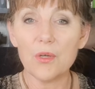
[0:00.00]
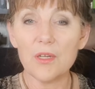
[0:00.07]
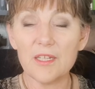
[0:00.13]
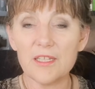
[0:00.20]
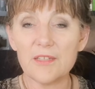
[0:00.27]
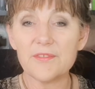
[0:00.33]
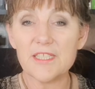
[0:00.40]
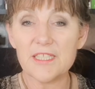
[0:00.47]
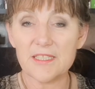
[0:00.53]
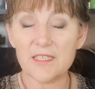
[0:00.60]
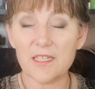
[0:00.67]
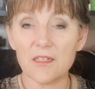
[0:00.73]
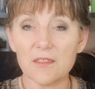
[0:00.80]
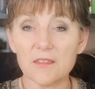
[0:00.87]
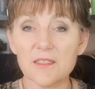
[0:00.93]
leave
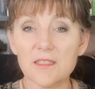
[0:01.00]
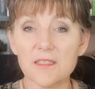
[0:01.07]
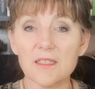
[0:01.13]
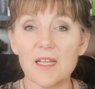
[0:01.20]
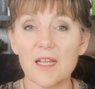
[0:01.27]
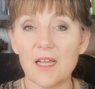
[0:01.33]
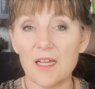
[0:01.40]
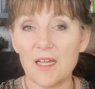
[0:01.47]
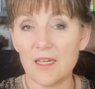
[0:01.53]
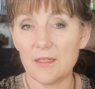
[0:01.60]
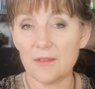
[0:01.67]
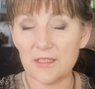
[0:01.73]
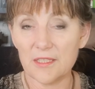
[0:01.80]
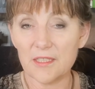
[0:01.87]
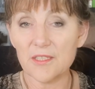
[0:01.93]
details
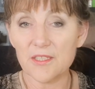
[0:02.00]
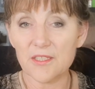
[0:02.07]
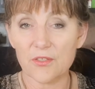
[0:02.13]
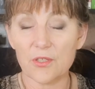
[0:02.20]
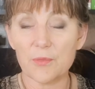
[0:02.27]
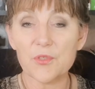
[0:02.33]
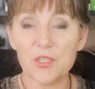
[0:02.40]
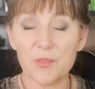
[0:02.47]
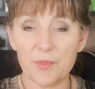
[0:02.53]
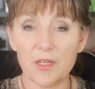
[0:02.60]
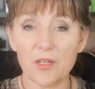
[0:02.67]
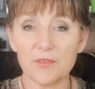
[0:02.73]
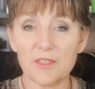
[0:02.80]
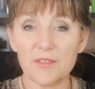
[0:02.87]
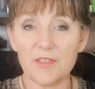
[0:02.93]
in the description
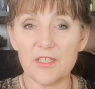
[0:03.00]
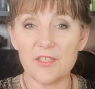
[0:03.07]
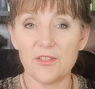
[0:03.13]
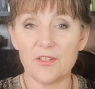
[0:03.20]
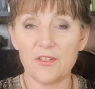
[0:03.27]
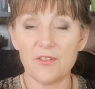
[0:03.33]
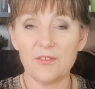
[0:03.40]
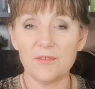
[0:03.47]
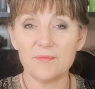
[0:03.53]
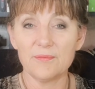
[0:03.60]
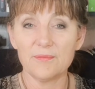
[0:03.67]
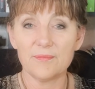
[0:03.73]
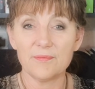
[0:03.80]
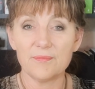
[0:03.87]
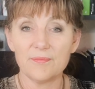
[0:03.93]
below the video.
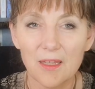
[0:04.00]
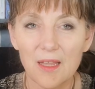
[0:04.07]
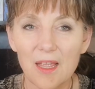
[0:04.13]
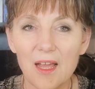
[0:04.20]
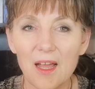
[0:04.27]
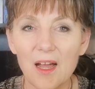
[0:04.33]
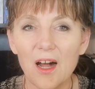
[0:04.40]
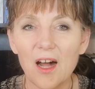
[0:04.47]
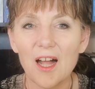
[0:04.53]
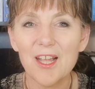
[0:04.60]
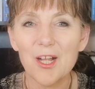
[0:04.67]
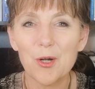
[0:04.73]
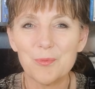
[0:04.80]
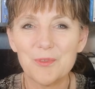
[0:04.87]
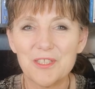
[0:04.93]
I
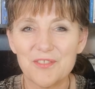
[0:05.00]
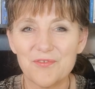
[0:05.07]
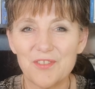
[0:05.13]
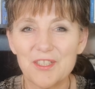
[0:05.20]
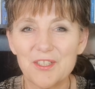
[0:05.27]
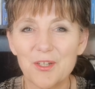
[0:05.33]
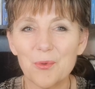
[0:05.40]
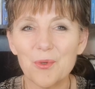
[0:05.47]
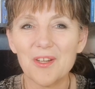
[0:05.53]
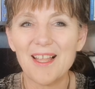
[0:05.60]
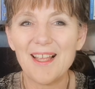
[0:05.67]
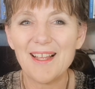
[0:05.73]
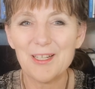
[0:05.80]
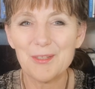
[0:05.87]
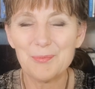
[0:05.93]
hope this video will
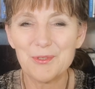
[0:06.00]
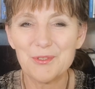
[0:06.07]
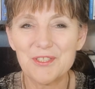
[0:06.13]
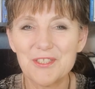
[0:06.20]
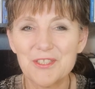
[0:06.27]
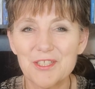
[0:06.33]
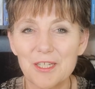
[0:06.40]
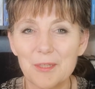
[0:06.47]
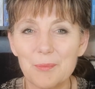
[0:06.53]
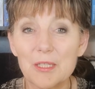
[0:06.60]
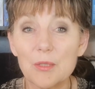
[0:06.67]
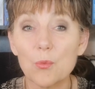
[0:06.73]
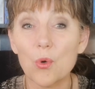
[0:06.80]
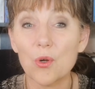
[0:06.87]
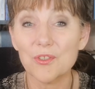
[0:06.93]
help you
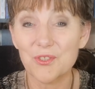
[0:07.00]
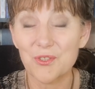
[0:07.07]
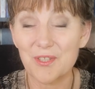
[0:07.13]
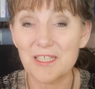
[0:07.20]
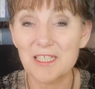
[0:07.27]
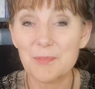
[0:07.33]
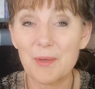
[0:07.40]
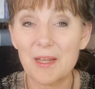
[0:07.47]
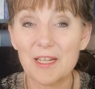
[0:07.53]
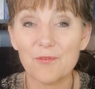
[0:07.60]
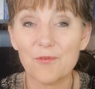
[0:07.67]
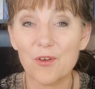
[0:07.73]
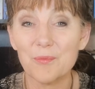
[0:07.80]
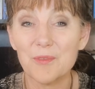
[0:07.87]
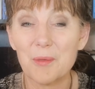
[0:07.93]
determine what to expect
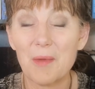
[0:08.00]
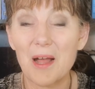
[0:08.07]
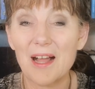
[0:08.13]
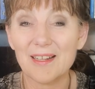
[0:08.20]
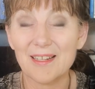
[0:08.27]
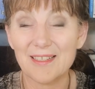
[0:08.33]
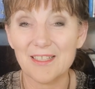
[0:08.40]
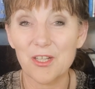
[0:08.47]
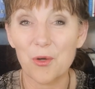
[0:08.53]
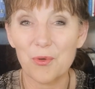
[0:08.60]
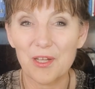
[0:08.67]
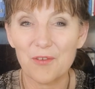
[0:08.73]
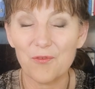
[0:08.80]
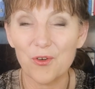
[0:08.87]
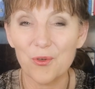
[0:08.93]
from the market
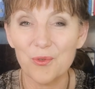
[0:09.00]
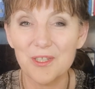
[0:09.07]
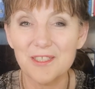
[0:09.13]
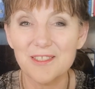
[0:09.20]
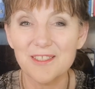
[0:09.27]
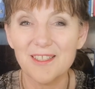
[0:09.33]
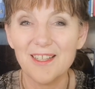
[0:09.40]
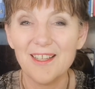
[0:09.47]
going forward.